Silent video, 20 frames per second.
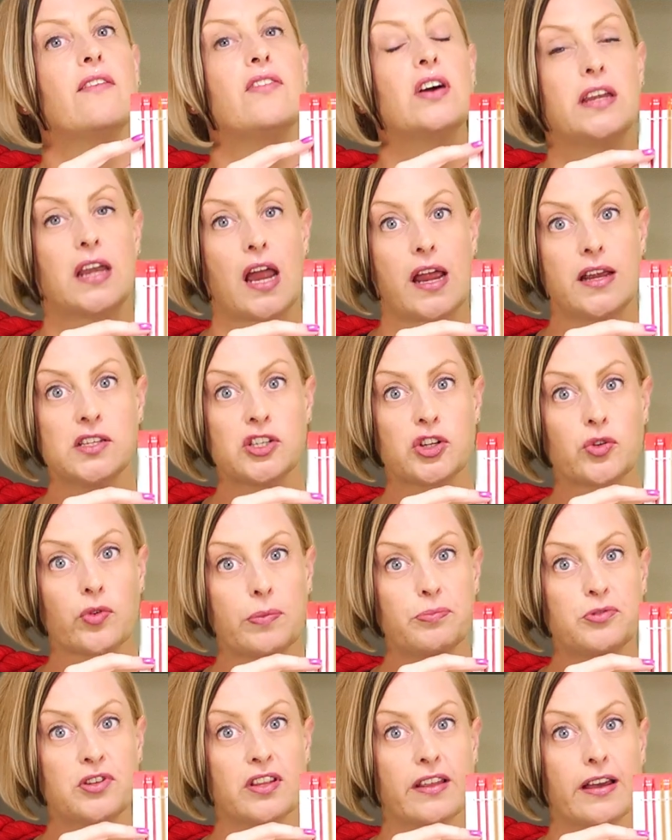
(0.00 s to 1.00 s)
a nice
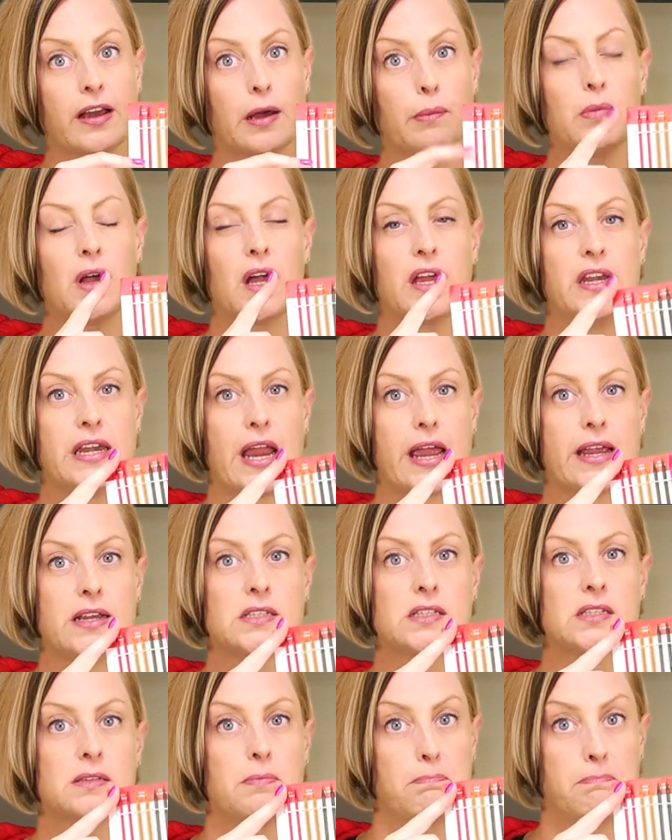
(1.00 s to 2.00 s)
grip to them, a
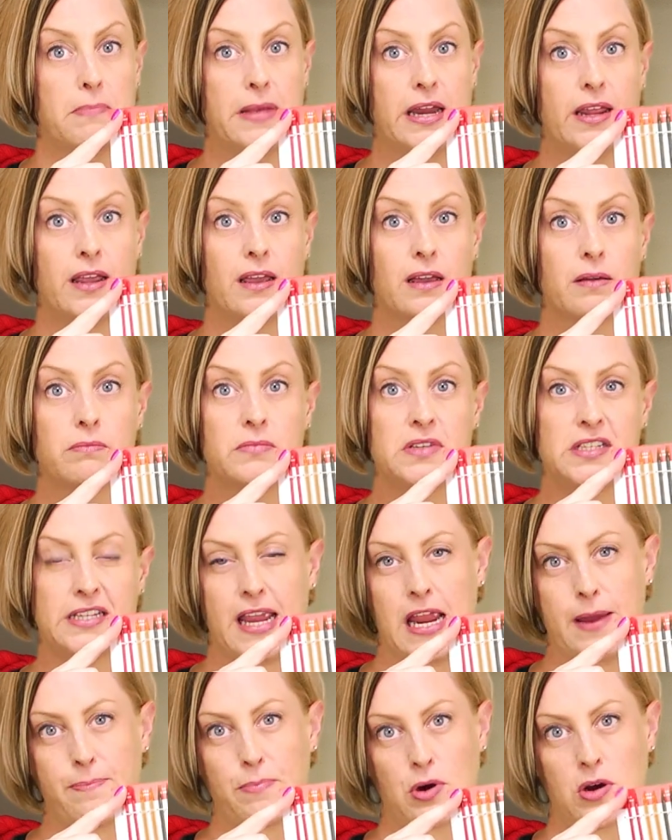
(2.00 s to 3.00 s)
nice medium
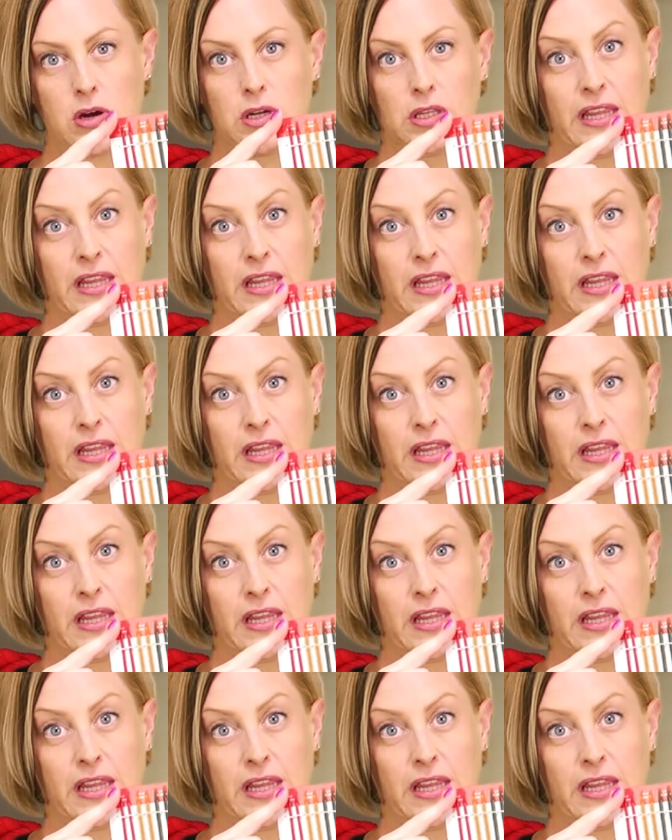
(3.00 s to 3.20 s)
taper,